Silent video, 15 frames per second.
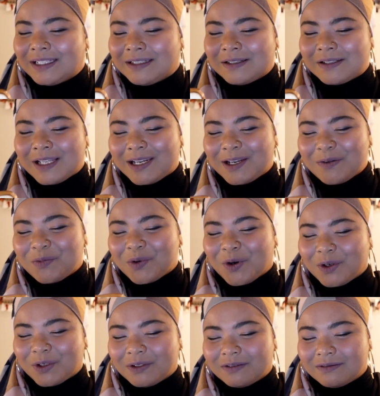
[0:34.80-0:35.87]
Study
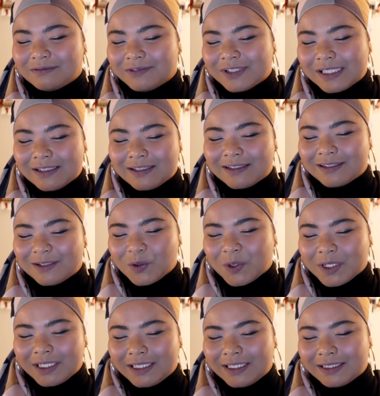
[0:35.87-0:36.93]
abroad versus
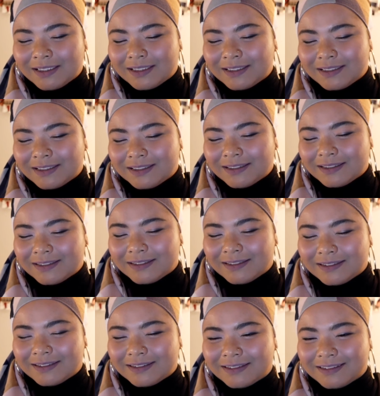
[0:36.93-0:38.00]
locally.
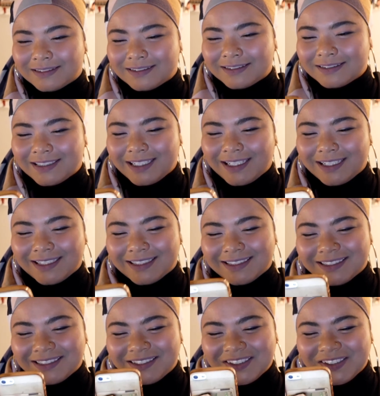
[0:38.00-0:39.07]
Okay,
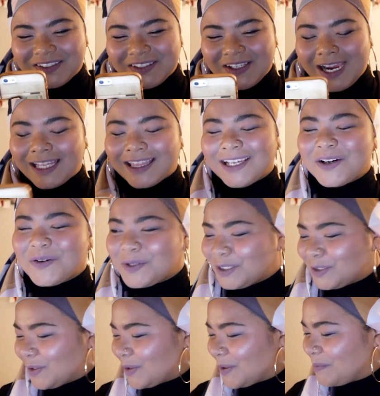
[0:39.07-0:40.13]
I think I want to
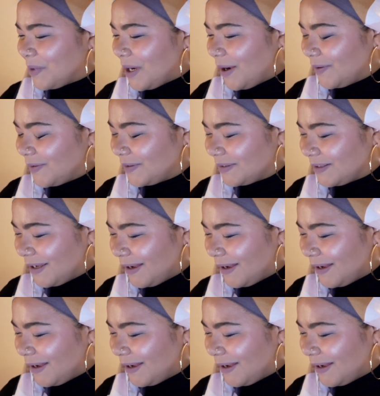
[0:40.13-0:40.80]
talk about